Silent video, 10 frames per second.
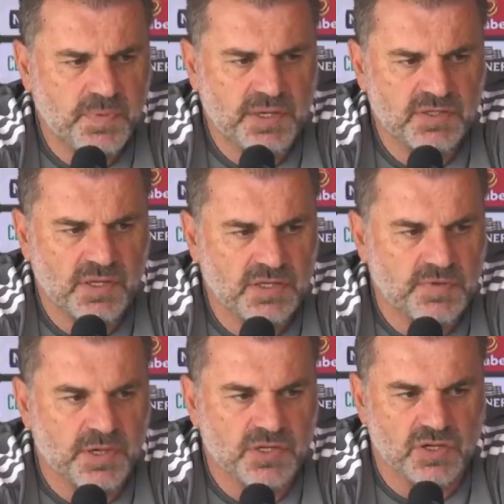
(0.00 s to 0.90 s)
been
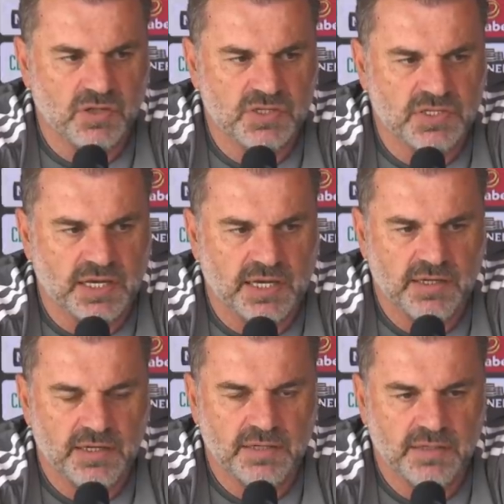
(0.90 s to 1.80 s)
a solid
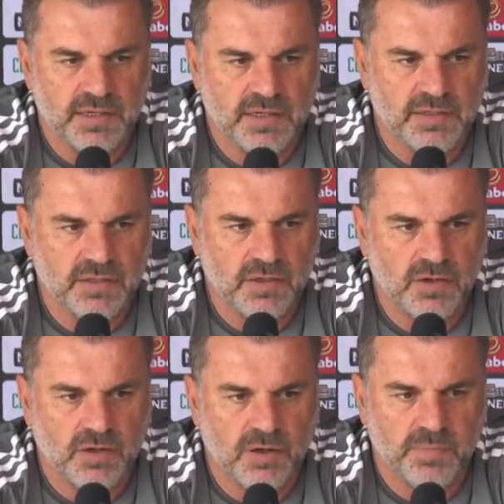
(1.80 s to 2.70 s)
start, and
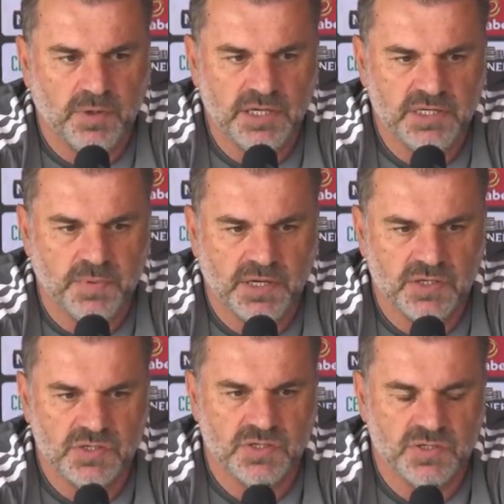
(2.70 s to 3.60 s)
I'm pleased
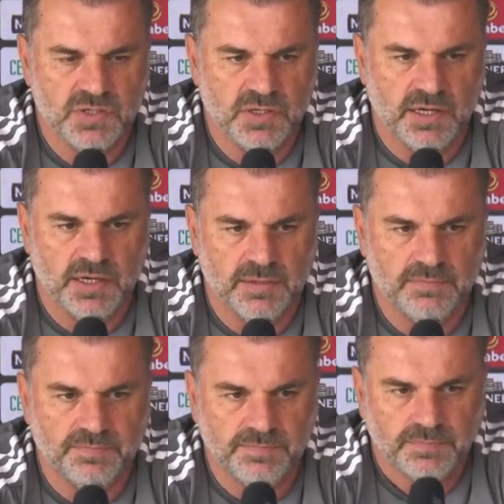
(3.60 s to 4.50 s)
because
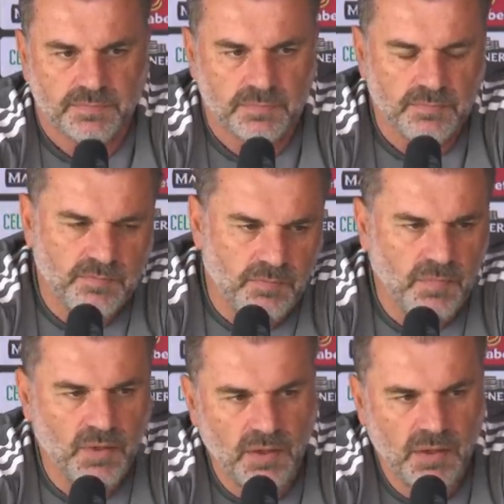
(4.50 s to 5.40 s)

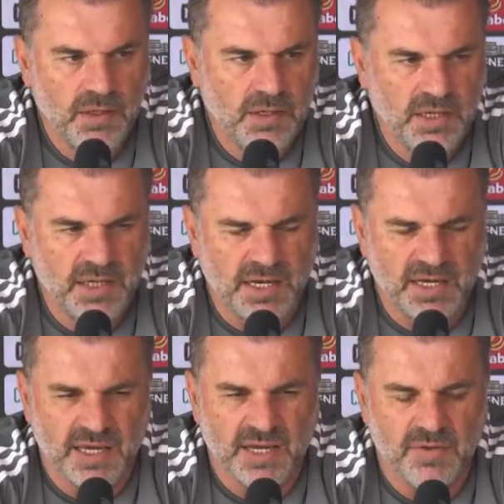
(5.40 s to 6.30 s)
you know, you
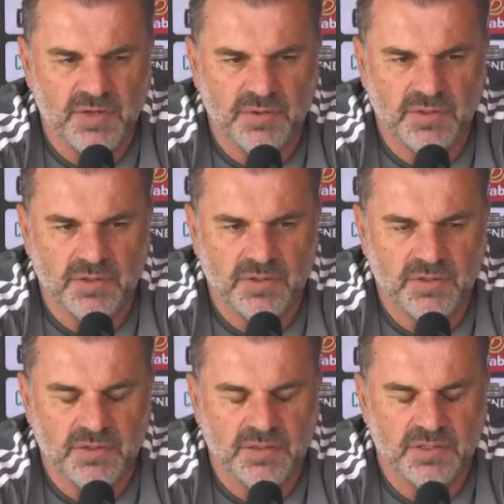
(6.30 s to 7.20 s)
can go into
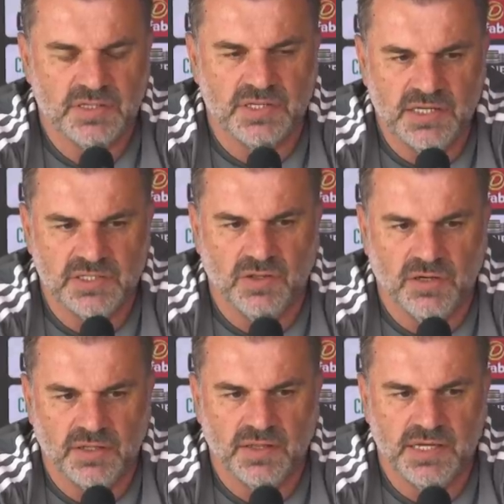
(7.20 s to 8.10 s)
a season
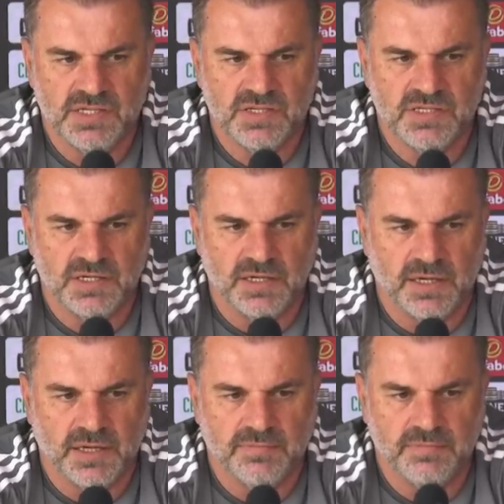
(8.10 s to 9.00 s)
like this, you
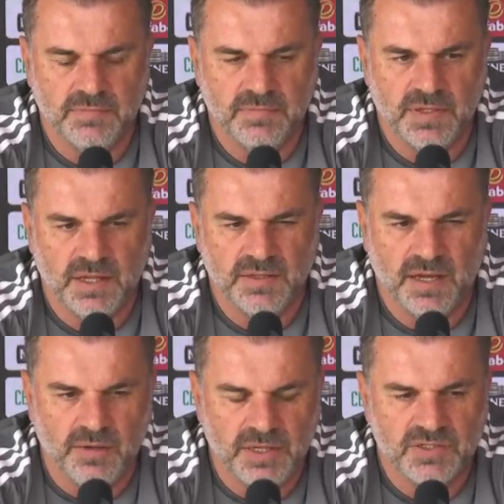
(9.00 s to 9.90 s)
know,
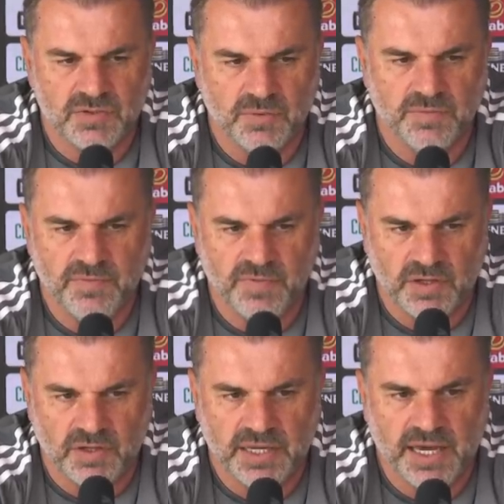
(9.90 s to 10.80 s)
knowing sort of we've
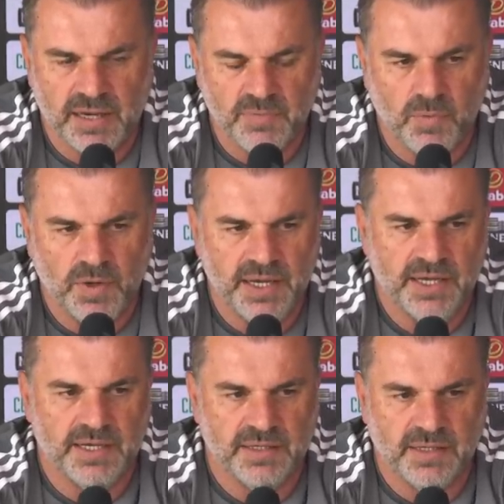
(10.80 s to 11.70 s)
only got a game a
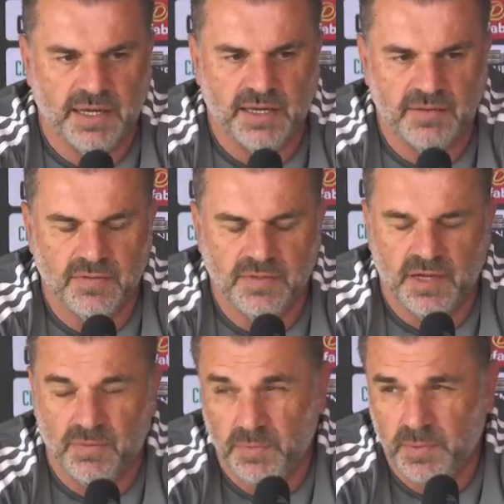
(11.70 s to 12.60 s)
week, and
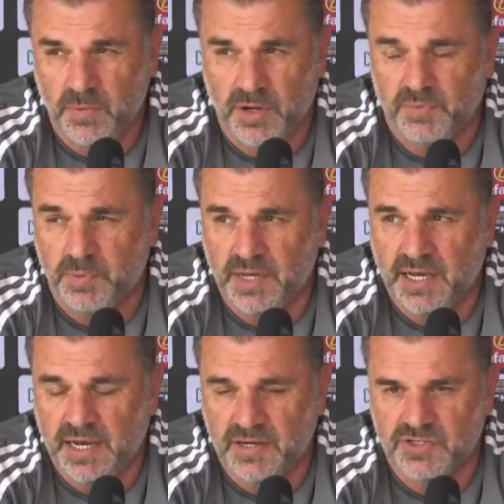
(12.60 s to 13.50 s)
you know, we've been working pretty
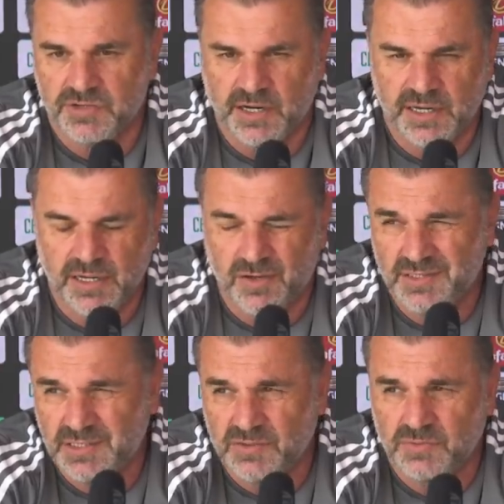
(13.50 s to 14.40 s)
hard at training. I
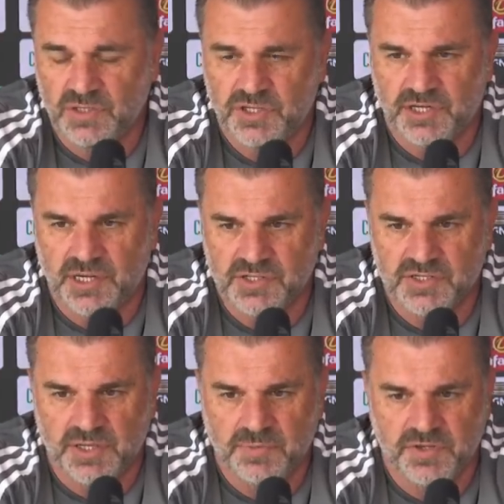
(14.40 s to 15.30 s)
didn't really change the
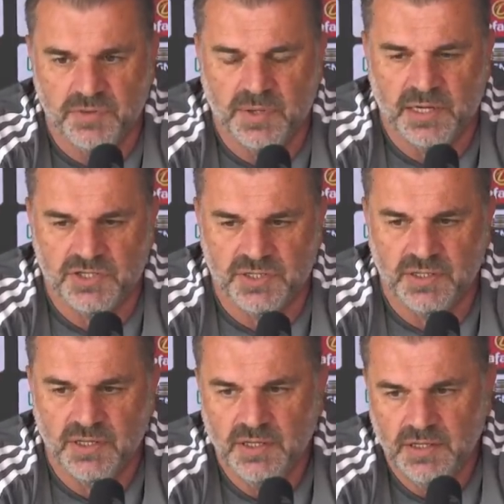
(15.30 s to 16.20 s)
team too much,
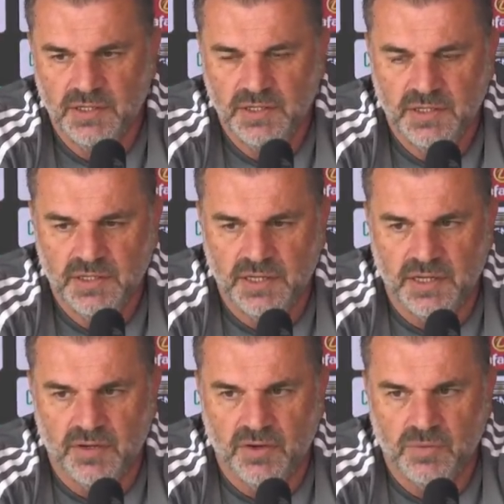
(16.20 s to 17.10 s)
and you
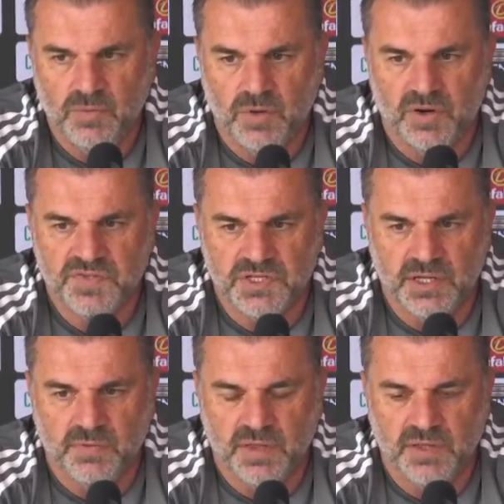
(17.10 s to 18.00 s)
know, what I've
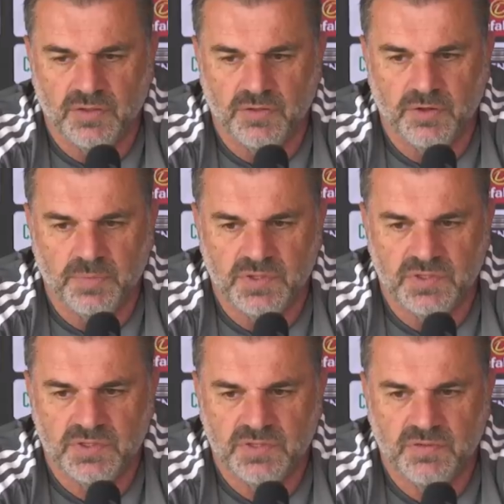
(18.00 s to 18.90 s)
seen within the group
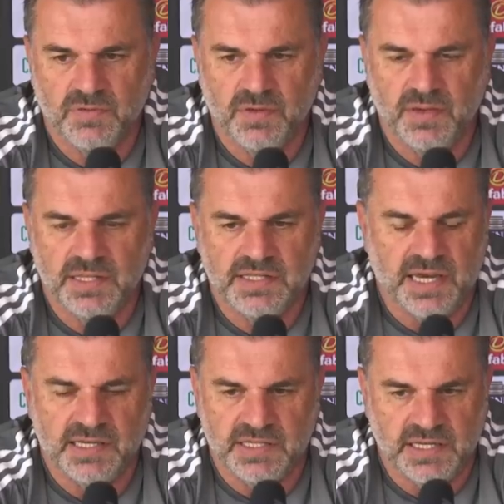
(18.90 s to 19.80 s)
is the
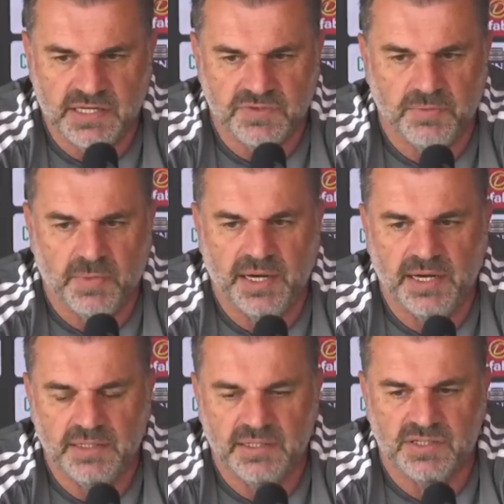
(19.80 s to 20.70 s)
intensity has
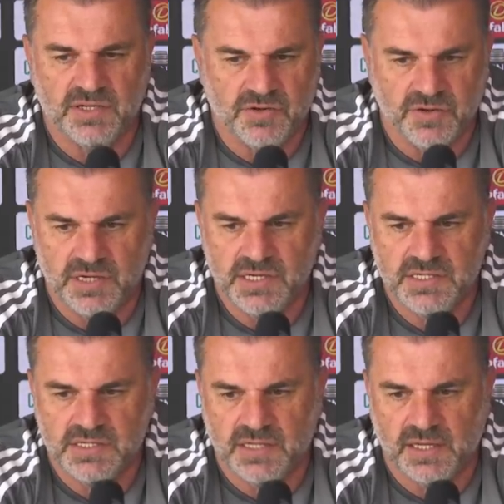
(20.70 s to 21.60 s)
remained. It's
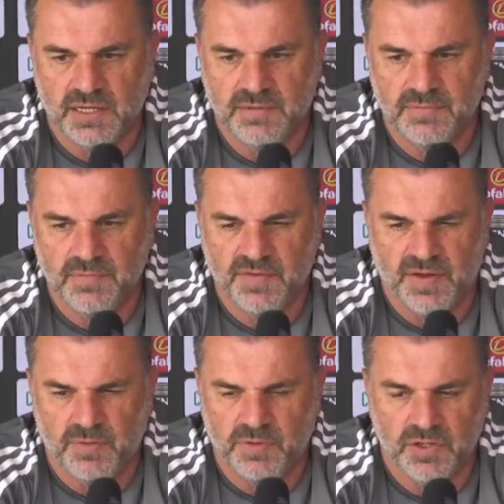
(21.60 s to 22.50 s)
increased. They've
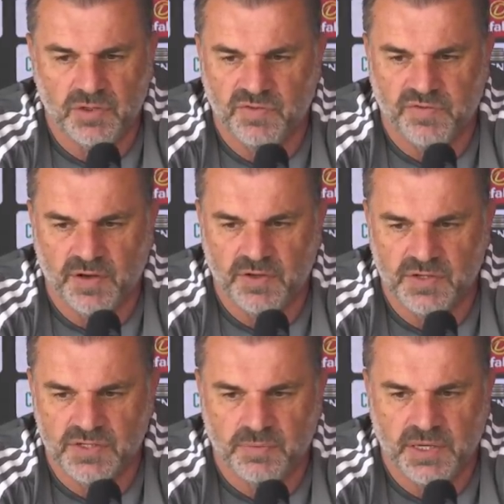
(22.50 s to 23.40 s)
had a really good
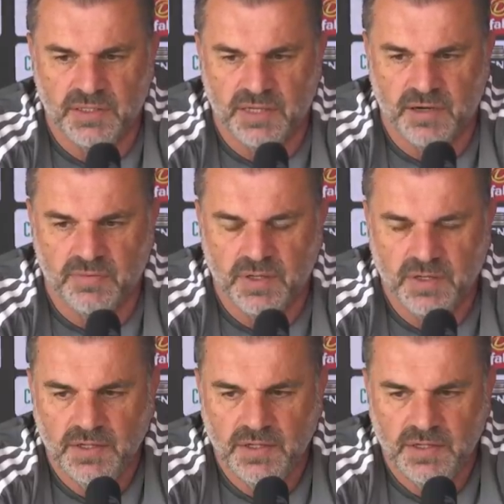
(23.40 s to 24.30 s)
focus. I mean, you know,
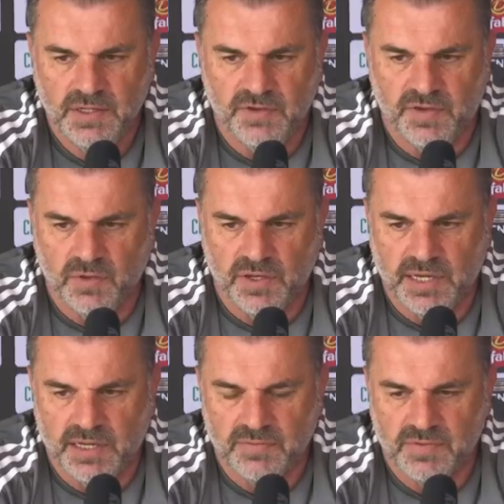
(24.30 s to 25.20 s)
if you look at
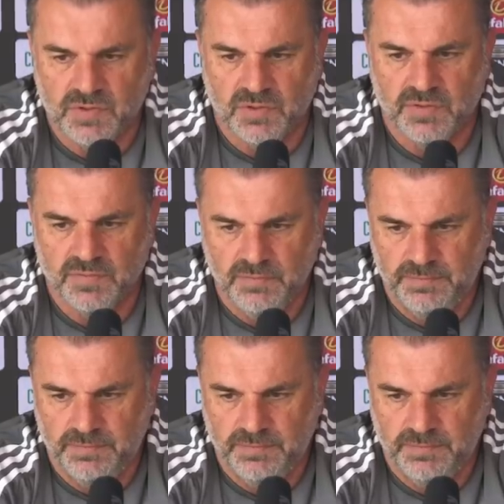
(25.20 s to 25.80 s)
our sort of